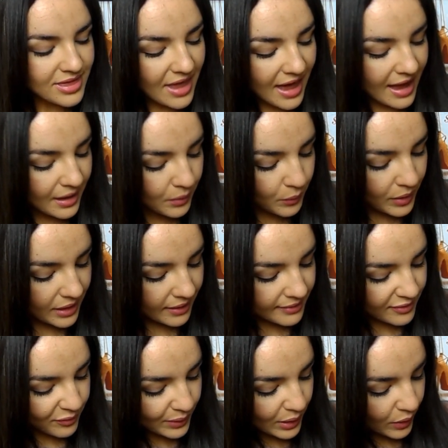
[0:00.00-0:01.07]
Then what
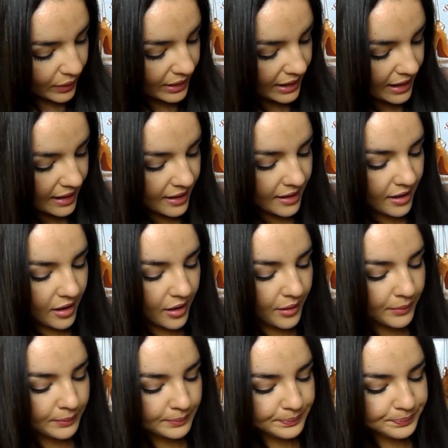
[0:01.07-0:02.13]
else have we got in here?
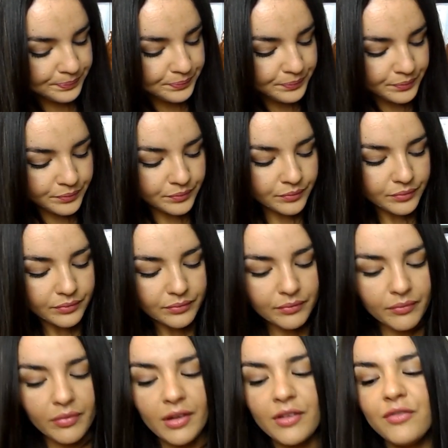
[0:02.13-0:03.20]
Um,
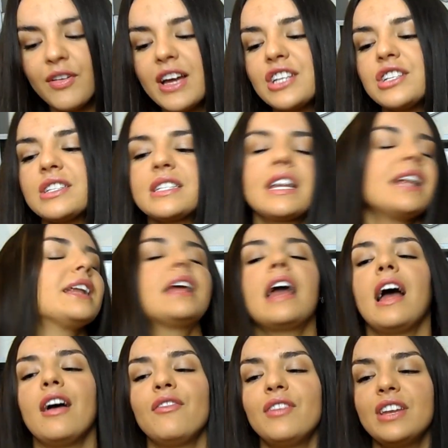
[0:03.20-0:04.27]
Facial
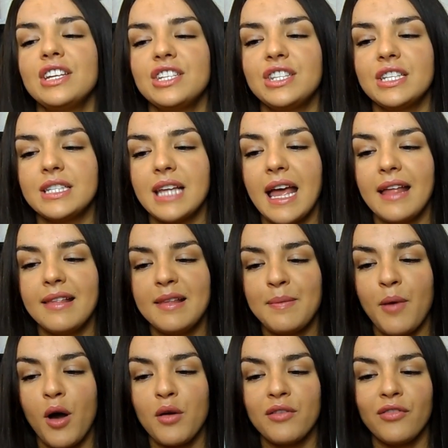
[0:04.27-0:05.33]
skincare. I finished this
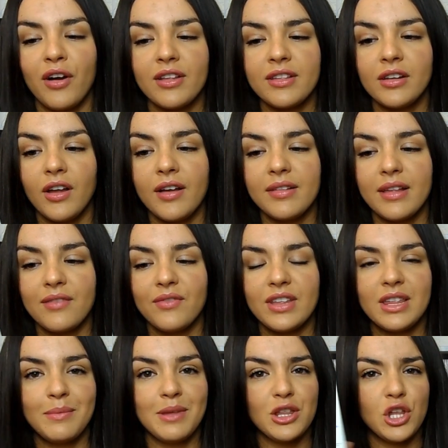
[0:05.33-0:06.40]
Nspa Revitalizing
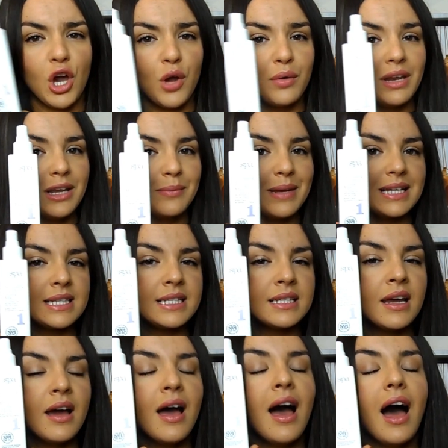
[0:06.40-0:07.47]
Vitamin Toning
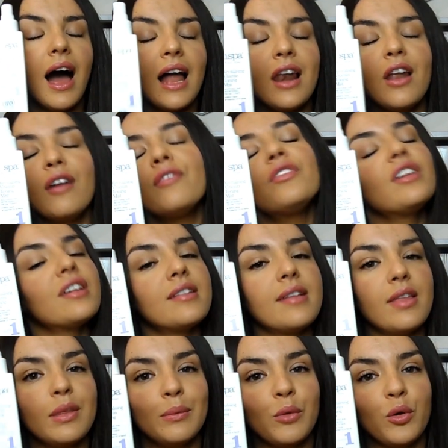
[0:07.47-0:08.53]
Mist. I love
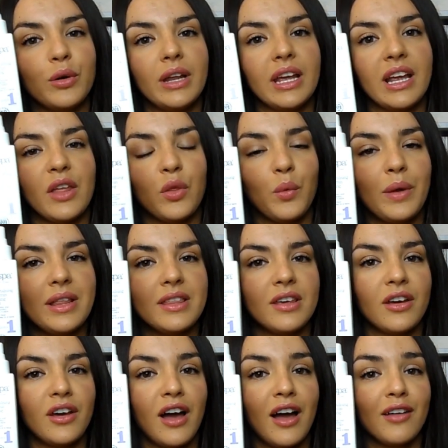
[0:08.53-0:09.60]
this in the morning, in the
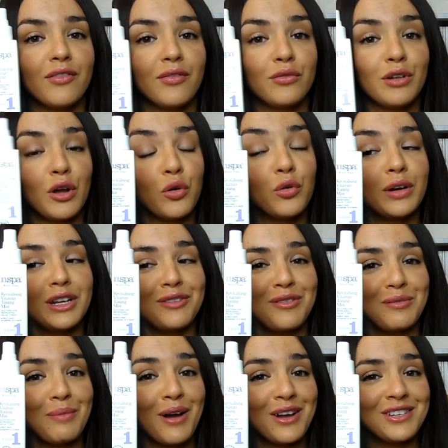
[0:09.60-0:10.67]
winter. I've
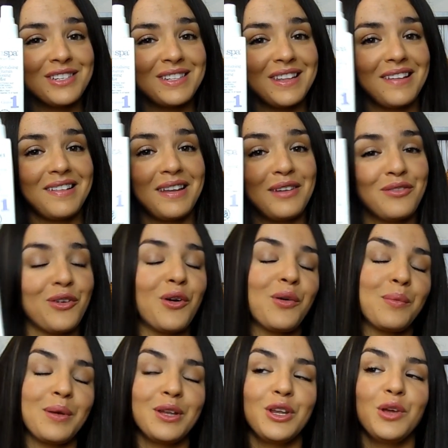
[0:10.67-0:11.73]
already repurchased this and I've
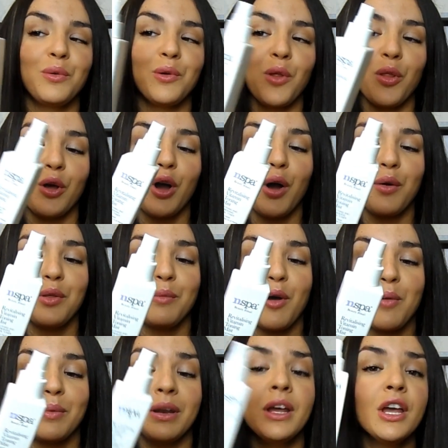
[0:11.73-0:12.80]
got my new one on the go at the
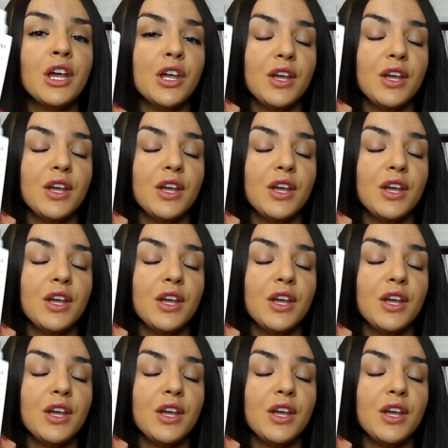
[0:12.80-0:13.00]
moment.